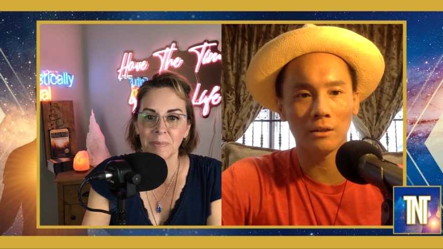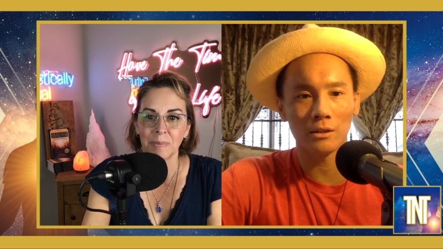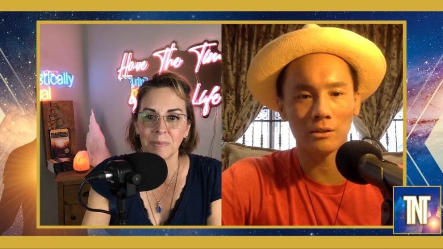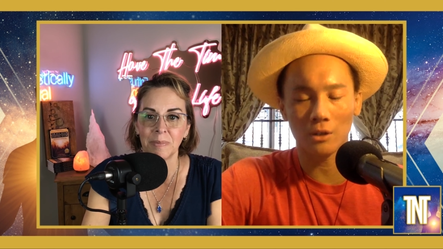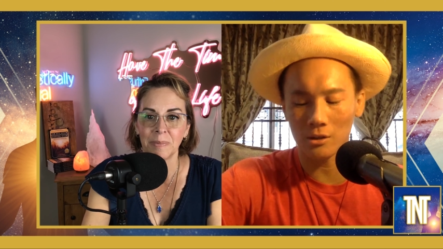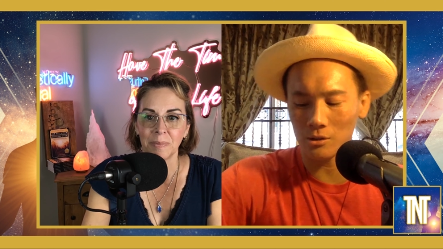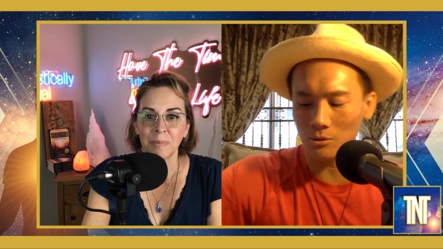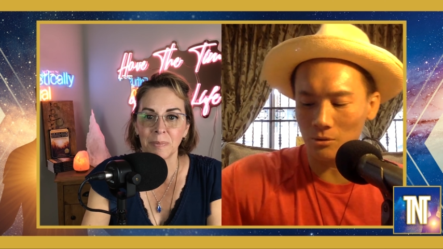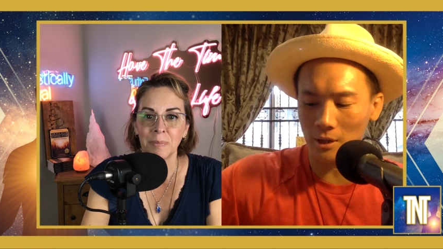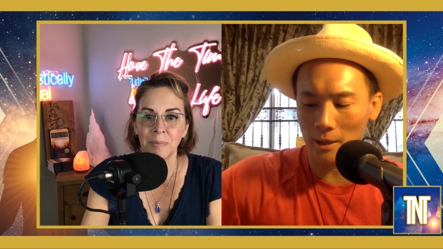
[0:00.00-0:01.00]
Speaker 1: it's it's good
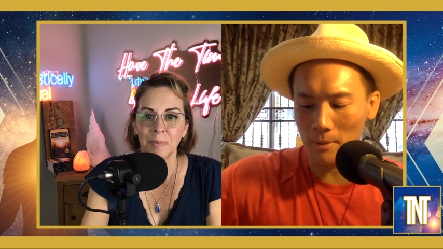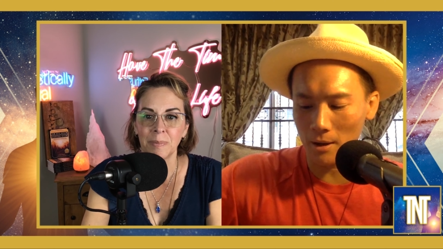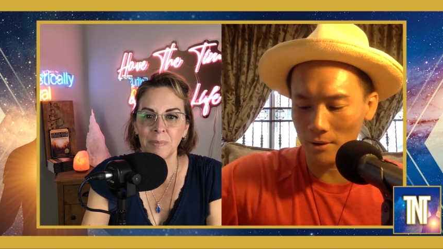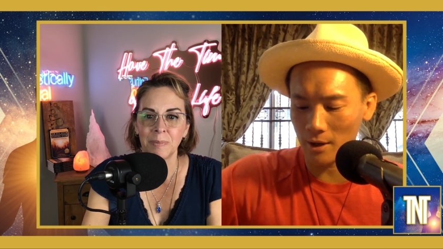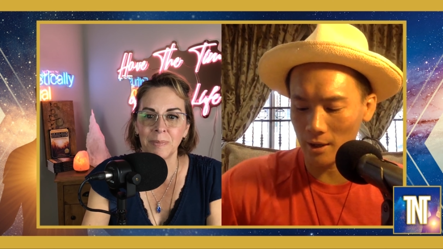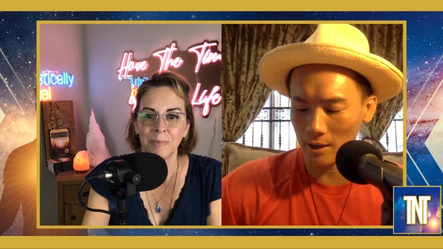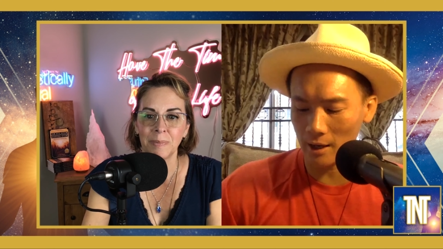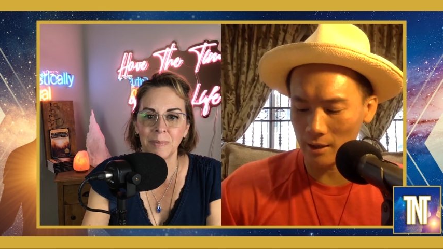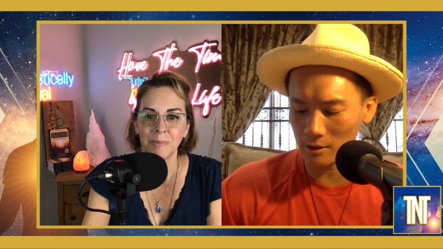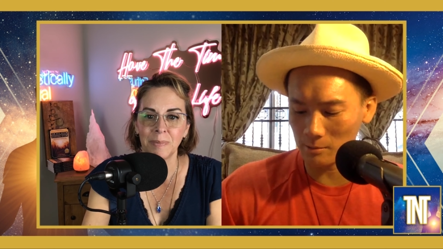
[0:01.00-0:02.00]
to think about that.
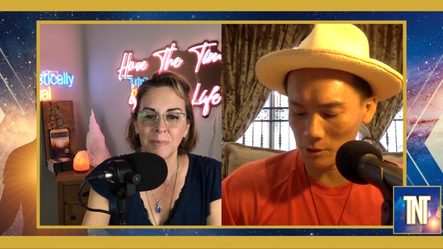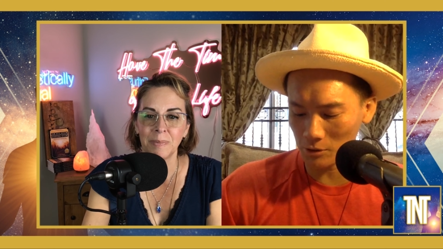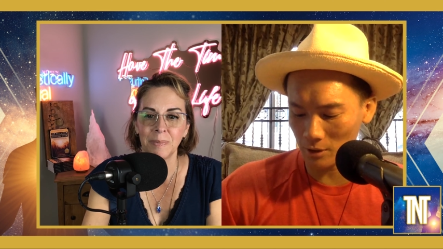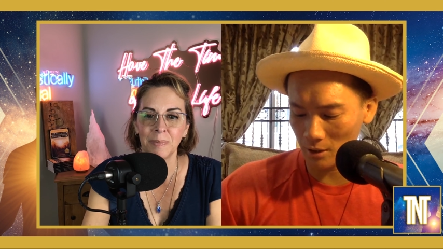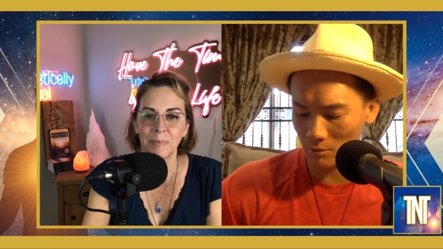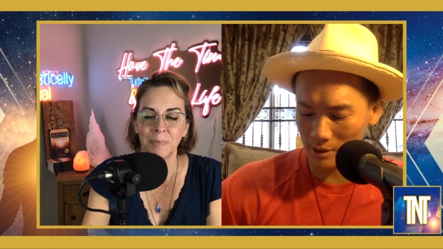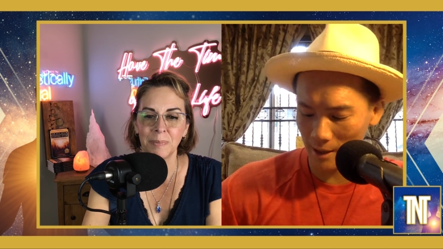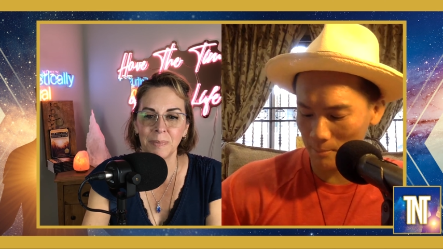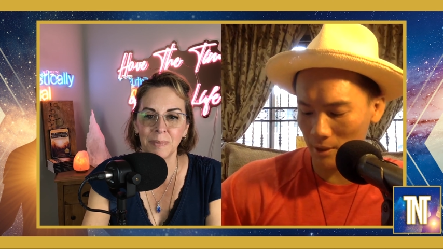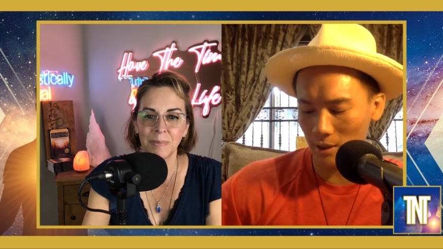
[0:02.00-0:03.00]
And especially what's
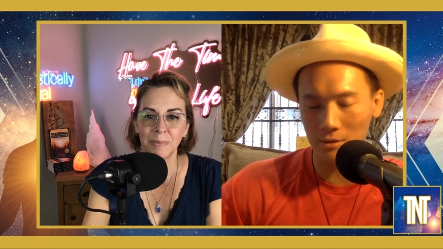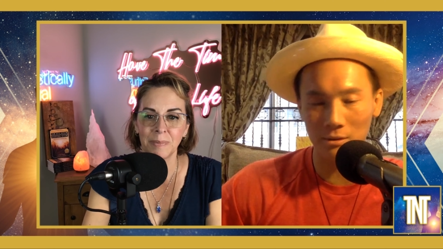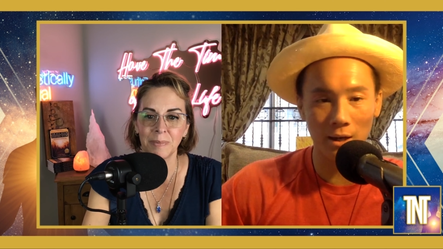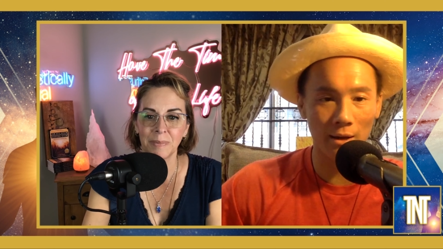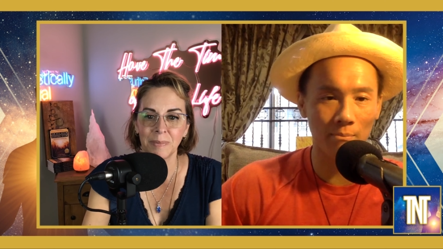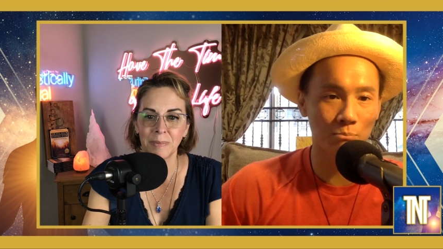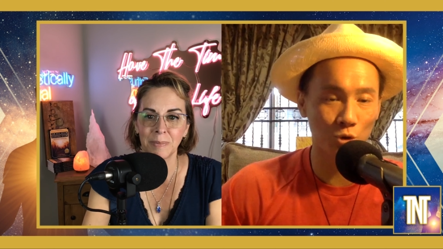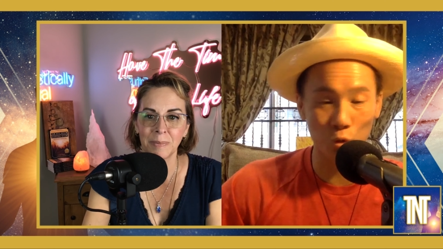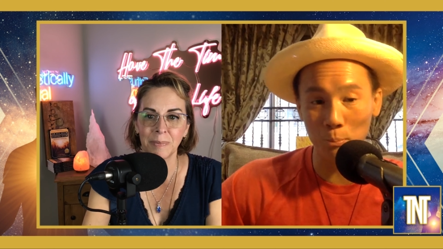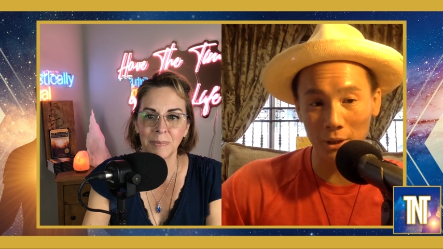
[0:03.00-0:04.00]
happening is that
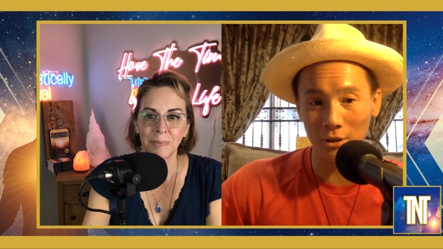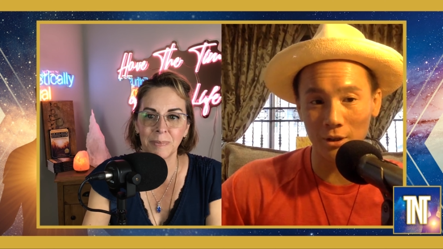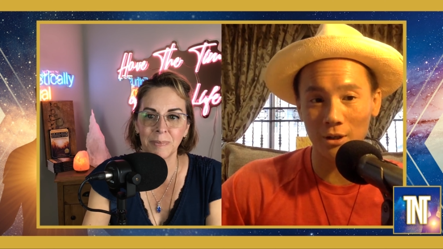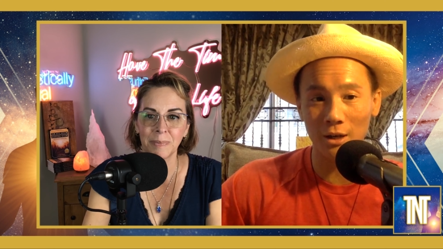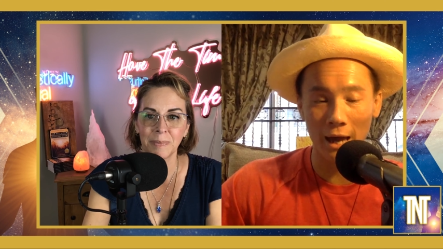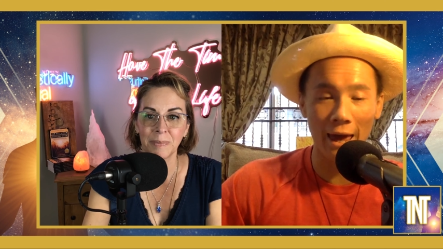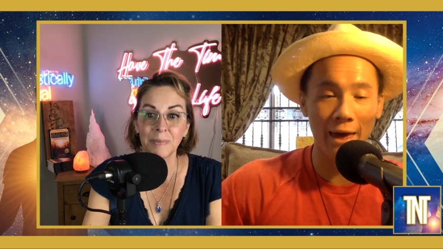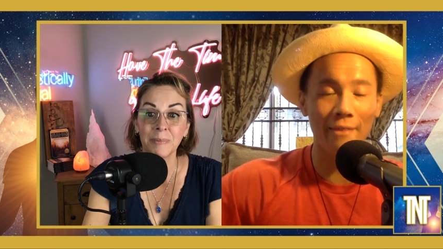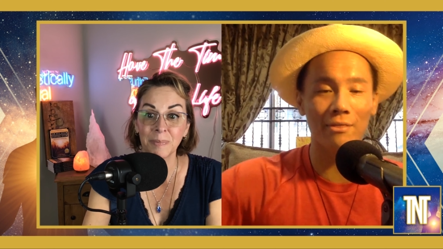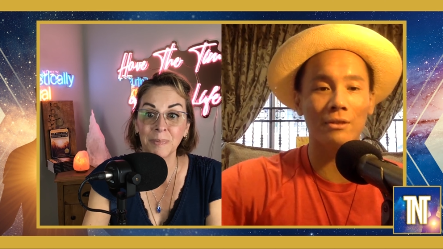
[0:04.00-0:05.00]
Jupiter
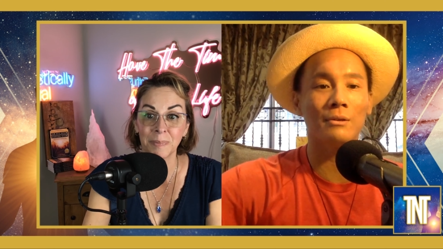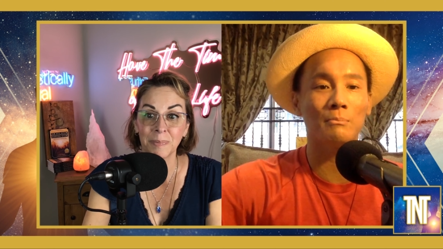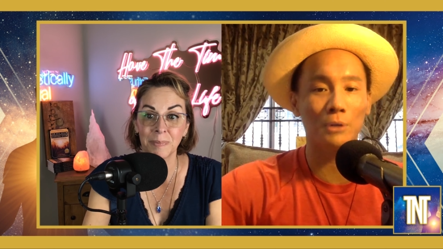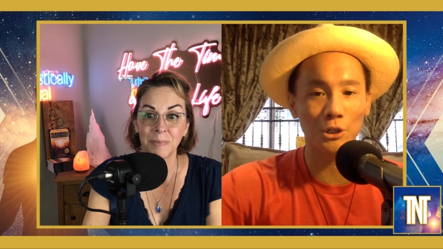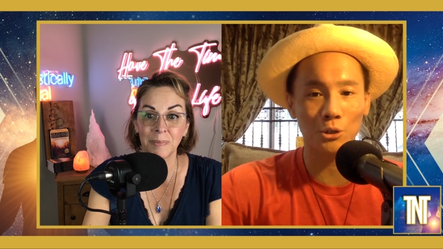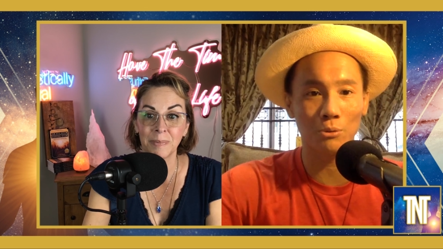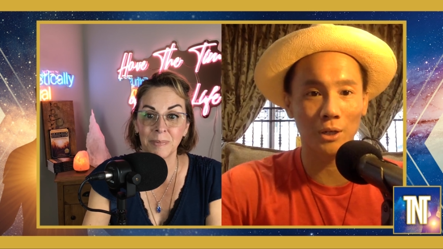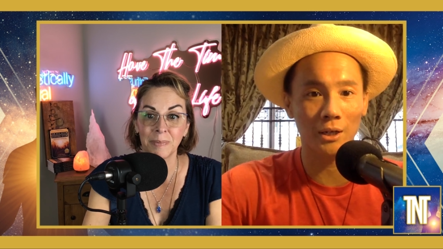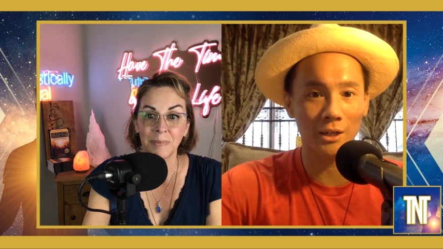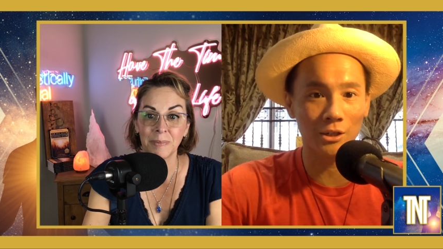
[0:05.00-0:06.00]
and
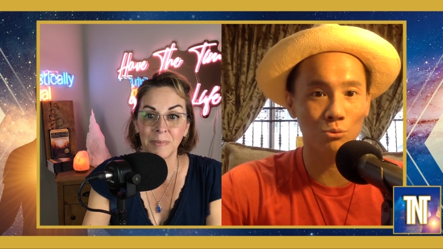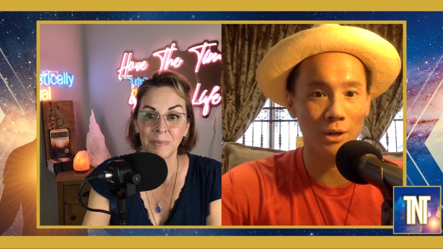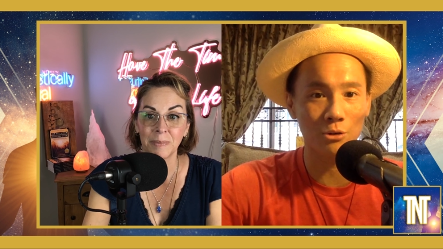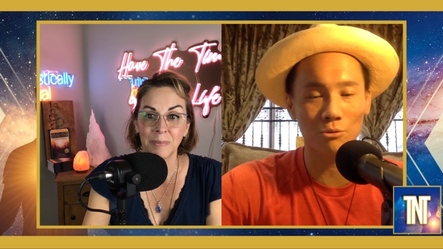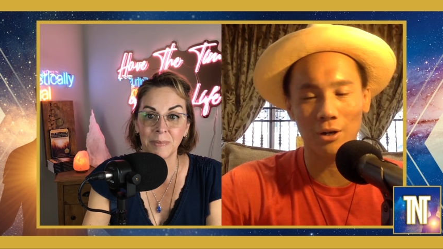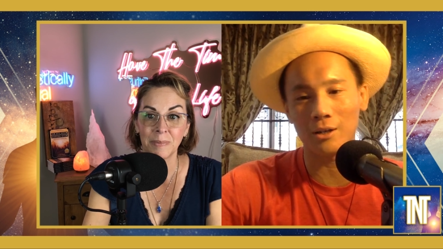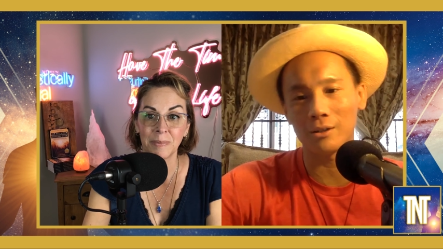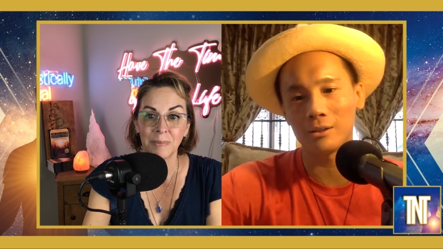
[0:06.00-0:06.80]
Mercury is retrograde